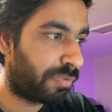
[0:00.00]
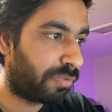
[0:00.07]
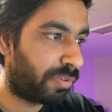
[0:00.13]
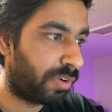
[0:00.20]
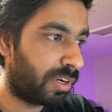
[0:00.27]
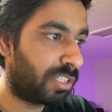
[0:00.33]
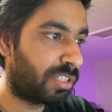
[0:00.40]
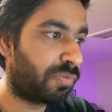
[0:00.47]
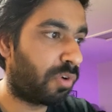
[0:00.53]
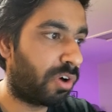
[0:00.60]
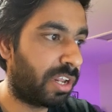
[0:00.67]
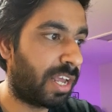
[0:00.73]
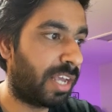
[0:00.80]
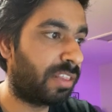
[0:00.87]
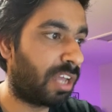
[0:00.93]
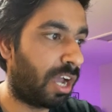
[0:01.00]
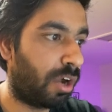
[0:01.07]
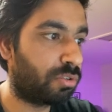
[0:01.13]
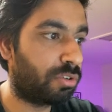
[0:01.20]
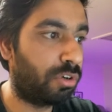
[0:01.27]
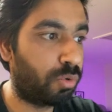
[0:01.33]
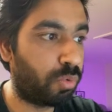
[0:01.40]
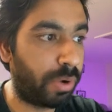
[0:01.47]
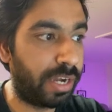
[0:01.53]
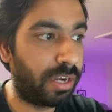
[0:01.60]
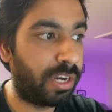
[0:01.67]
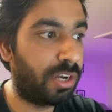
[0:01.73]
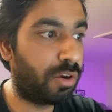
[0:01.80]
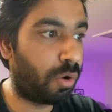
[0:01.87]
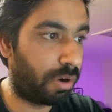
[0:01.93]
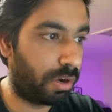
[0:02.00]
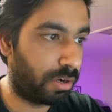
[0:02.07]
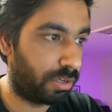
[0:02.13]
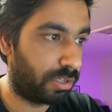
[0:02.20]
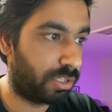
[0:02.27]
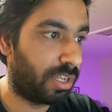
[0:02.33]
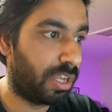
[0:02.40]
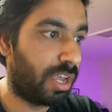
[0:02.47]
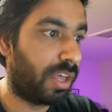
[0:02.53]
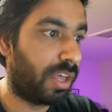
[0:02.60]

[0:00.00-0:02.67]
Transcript: first $49,020.